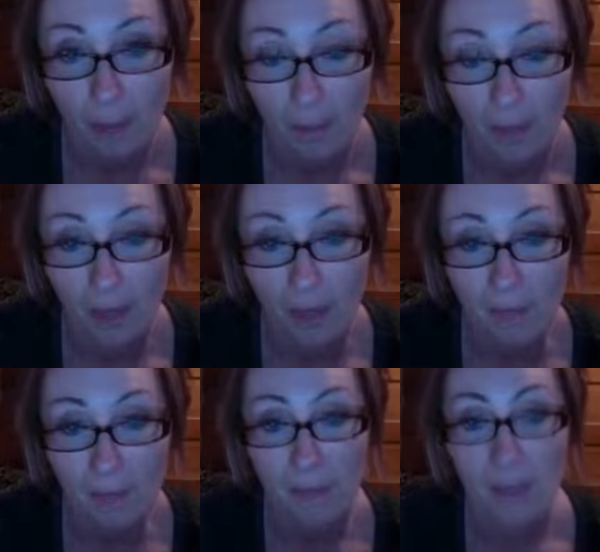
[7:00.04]

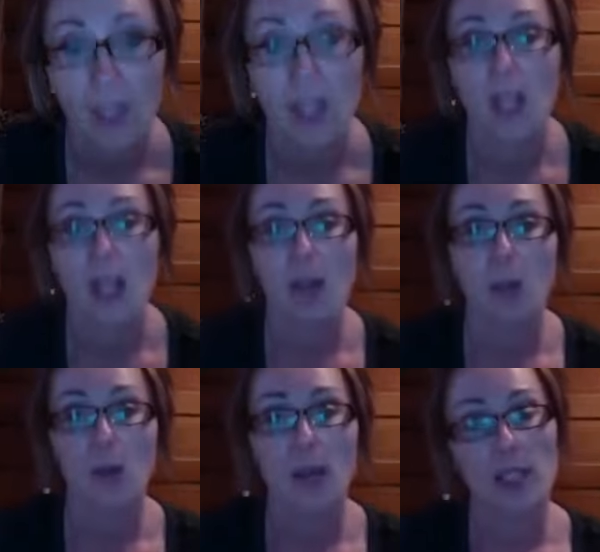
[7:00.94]
right? Mm-hmm.
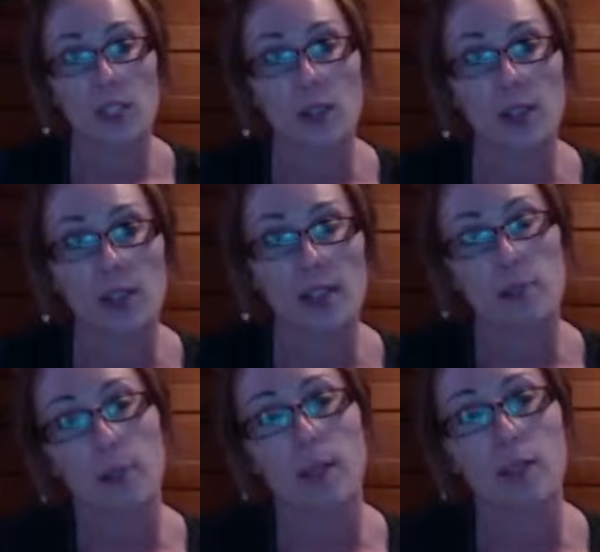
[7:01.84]
what I do then is I
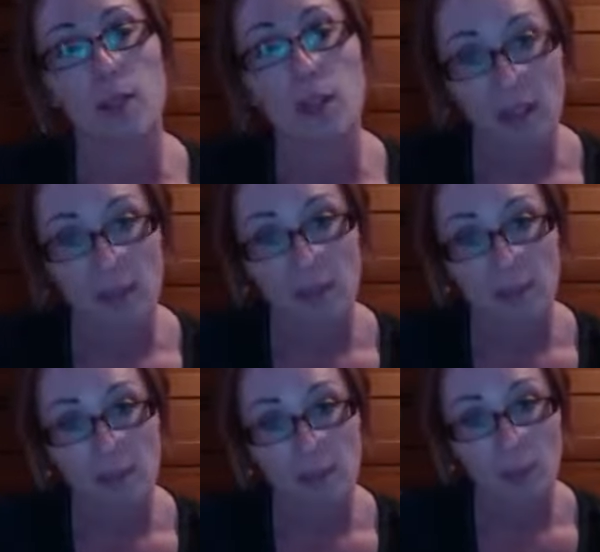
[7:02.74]
pre enroll them
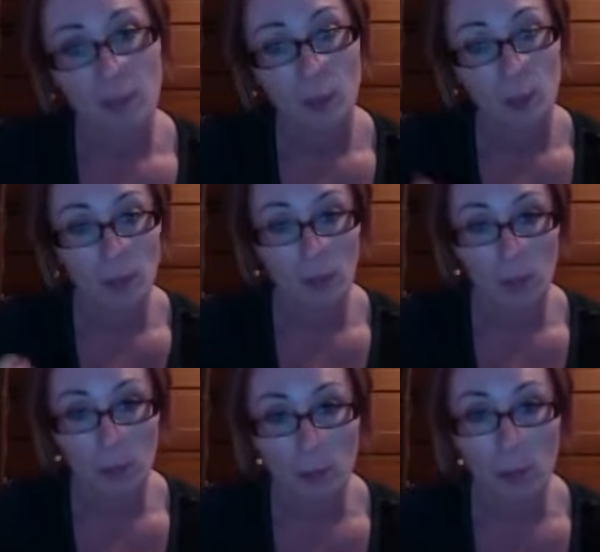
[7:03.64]
with the
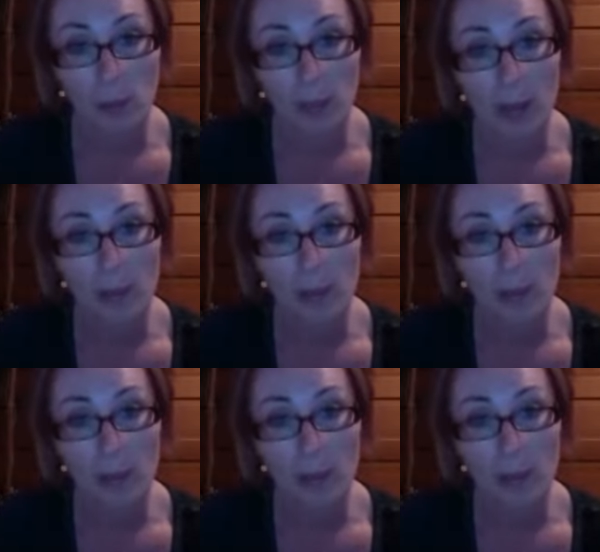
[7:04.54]
Coach mobile app